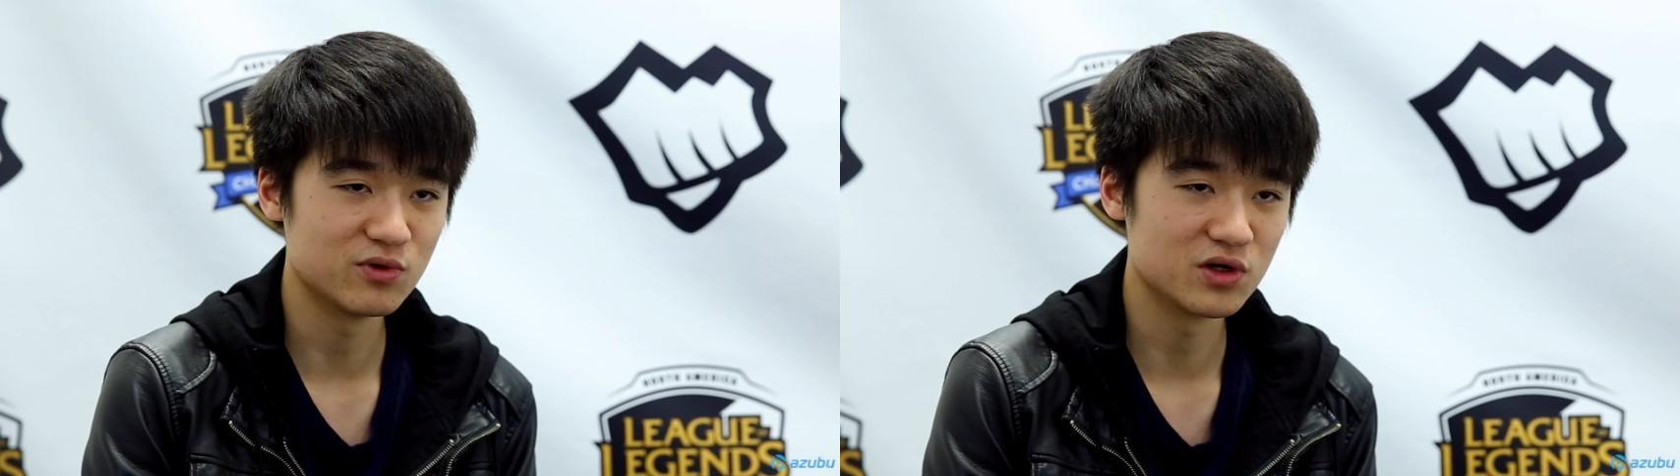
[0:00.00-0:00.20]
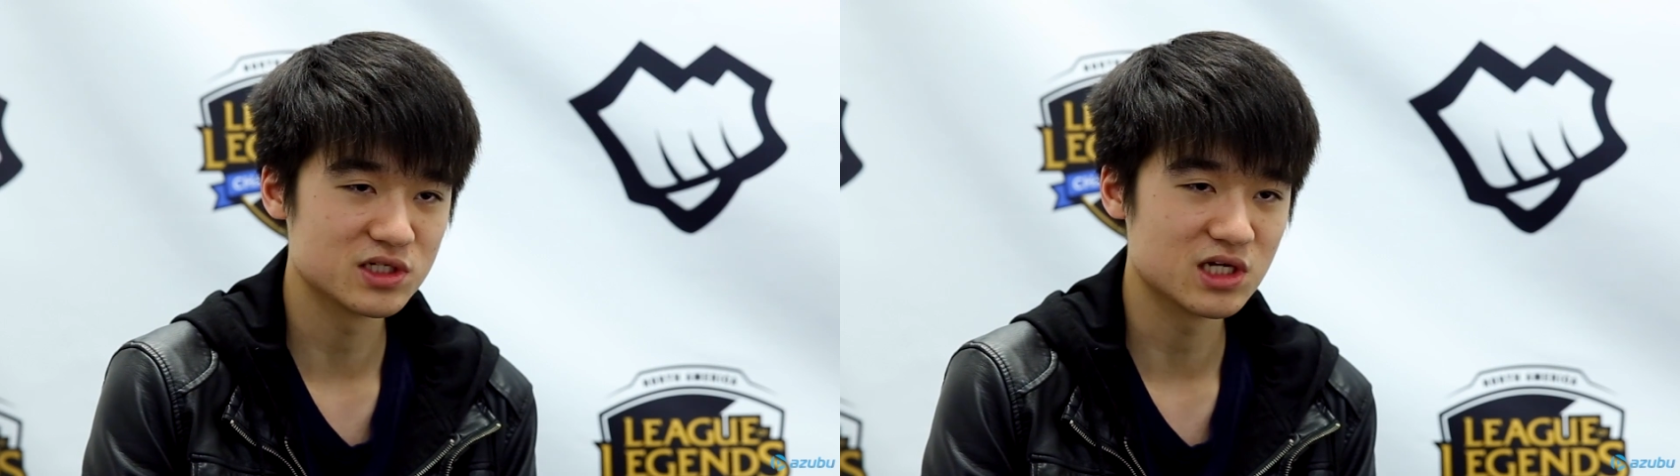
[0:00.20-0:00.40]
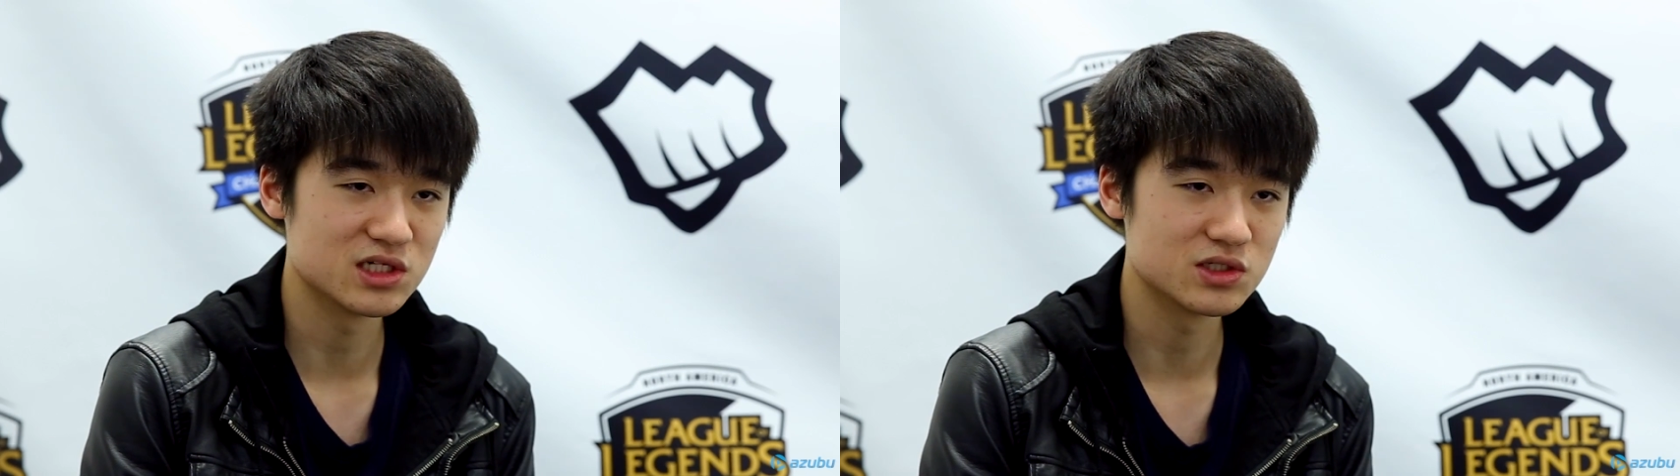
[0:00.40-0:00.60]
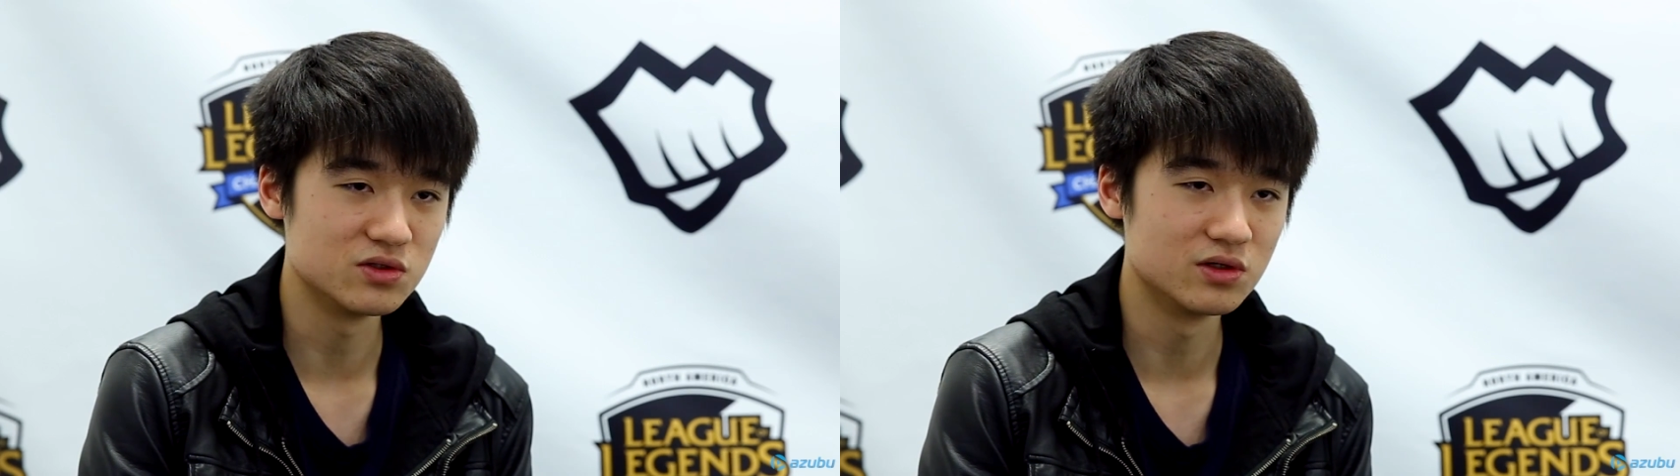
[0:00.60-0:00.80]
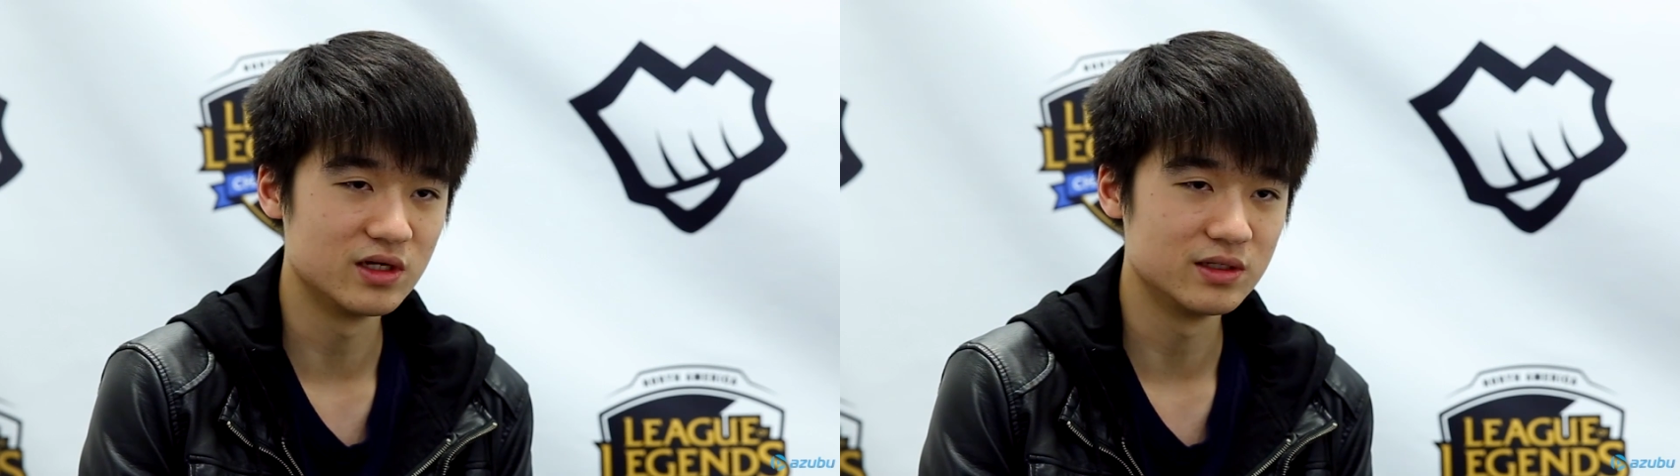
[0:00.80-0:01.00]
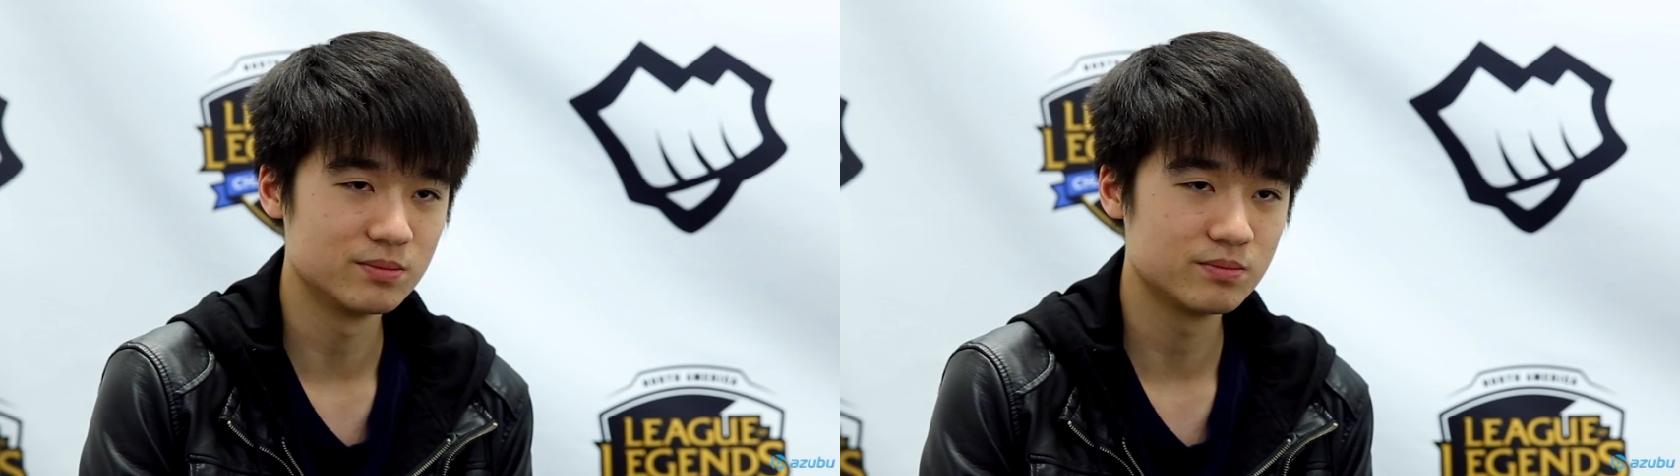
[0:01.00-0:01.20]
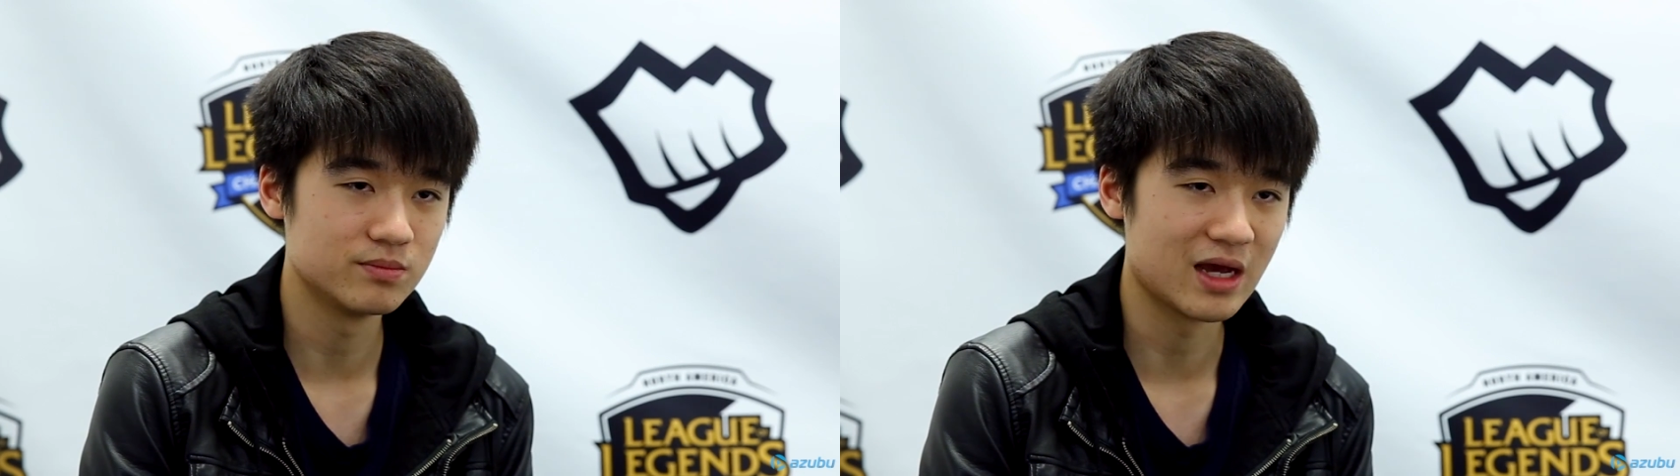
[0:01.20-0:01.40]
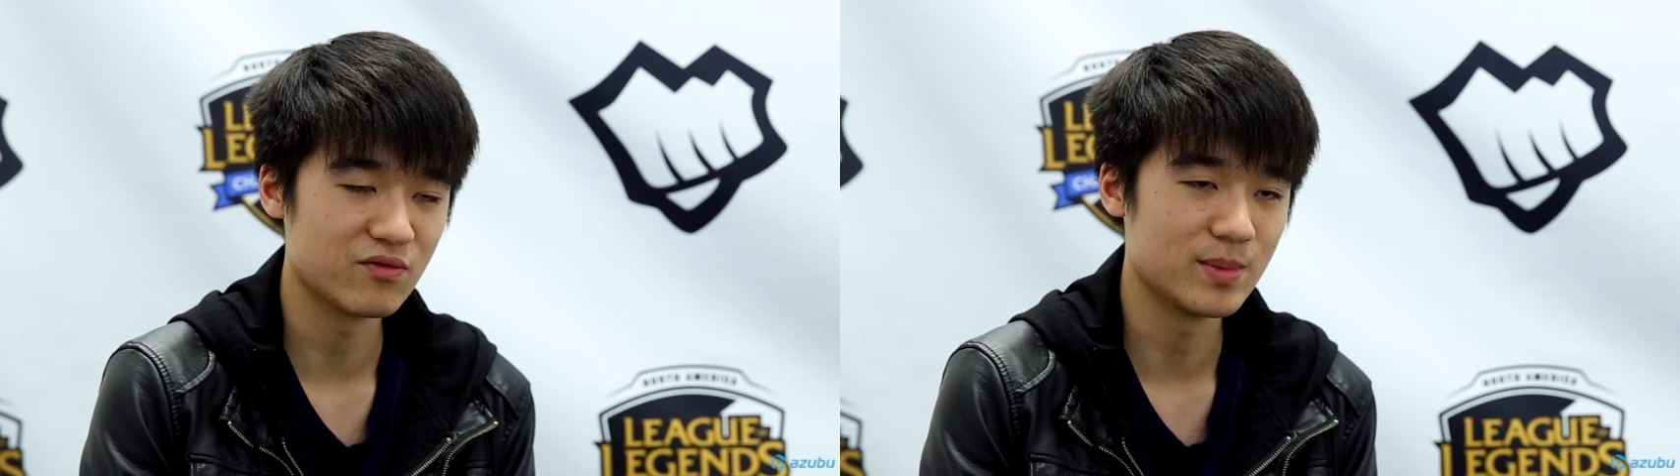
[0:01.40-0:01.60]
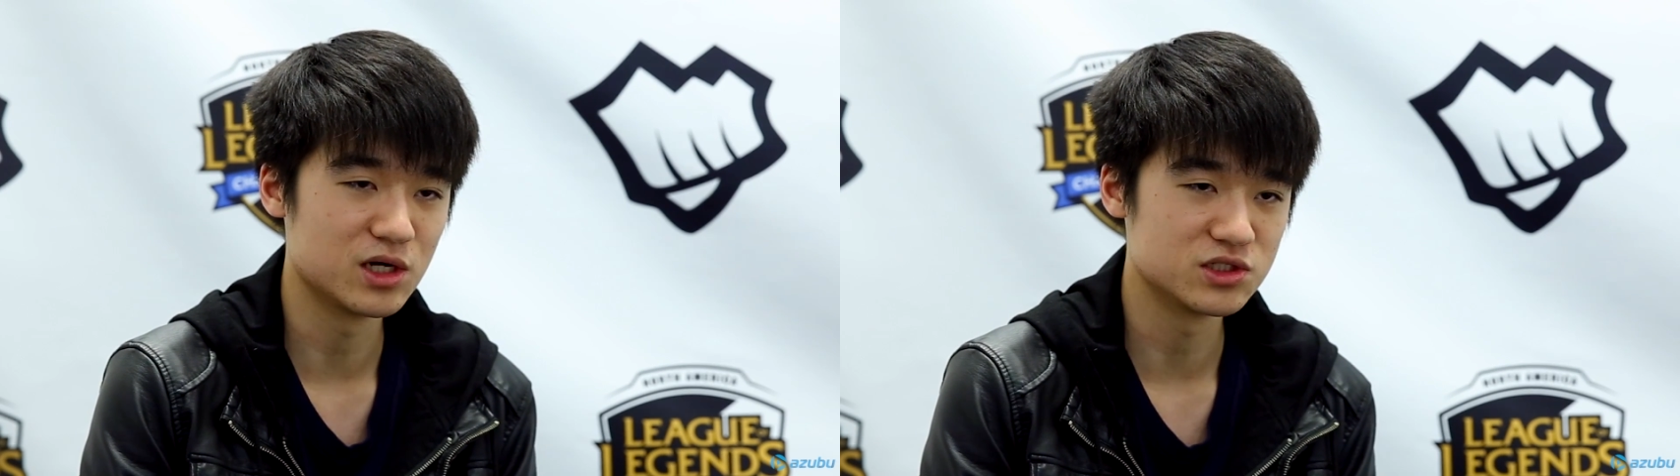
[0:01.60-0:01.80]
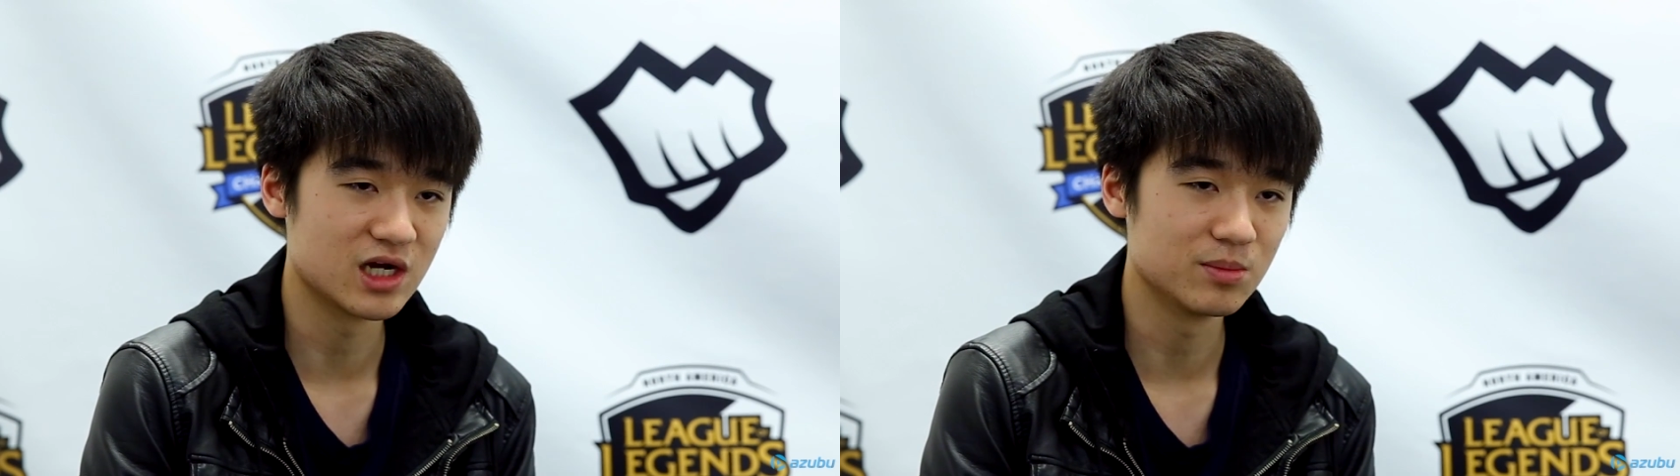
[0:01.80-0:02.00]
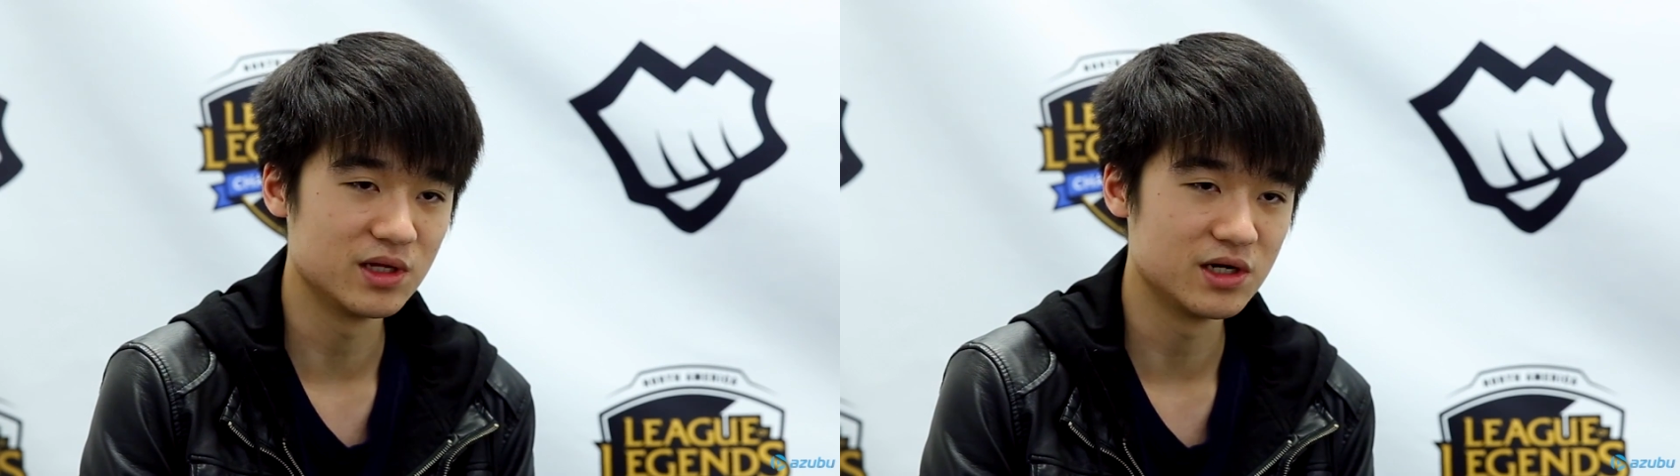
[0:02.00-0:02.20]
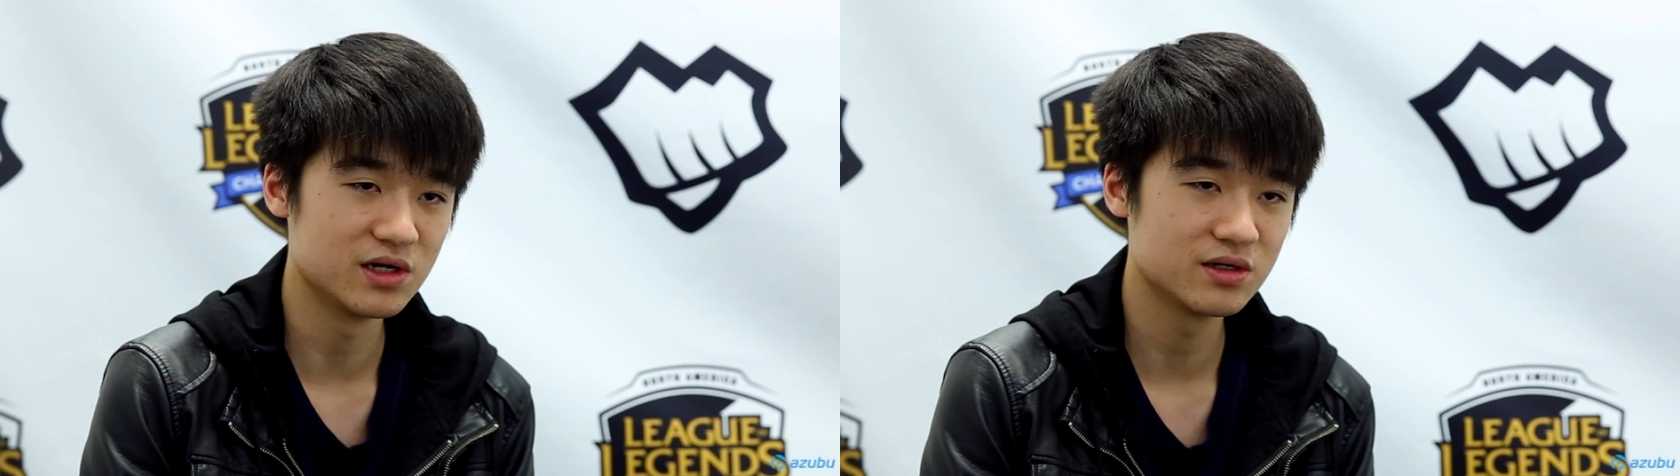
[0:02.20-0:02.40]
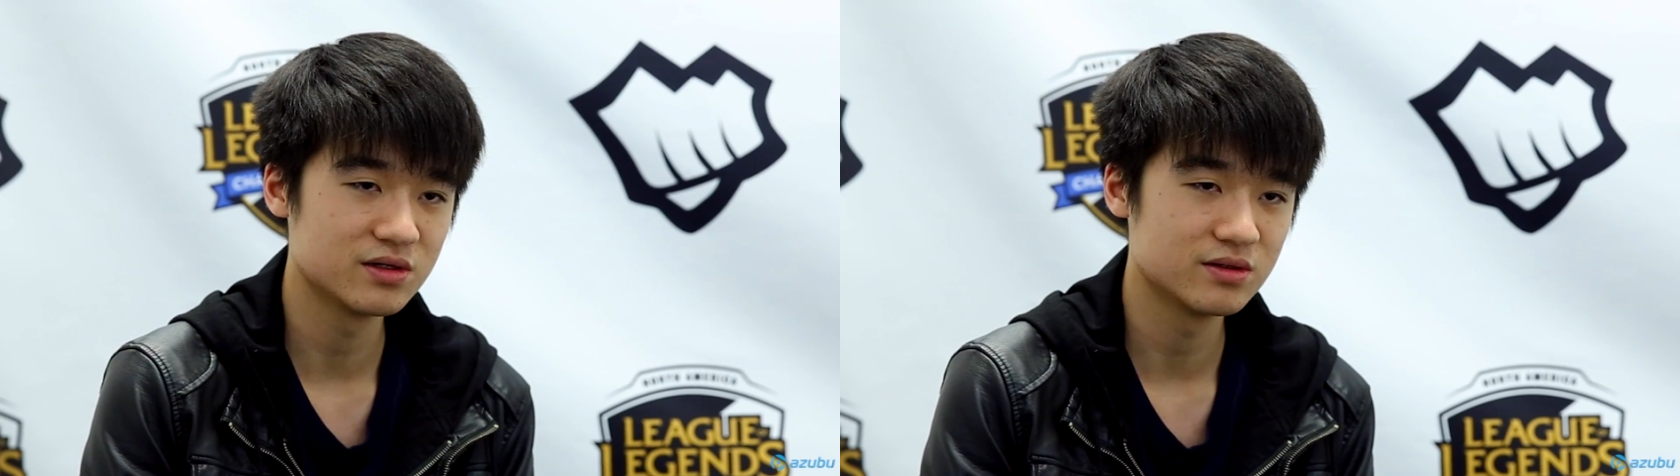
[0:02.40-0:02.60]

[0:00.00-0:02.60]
focus on school and have a better job later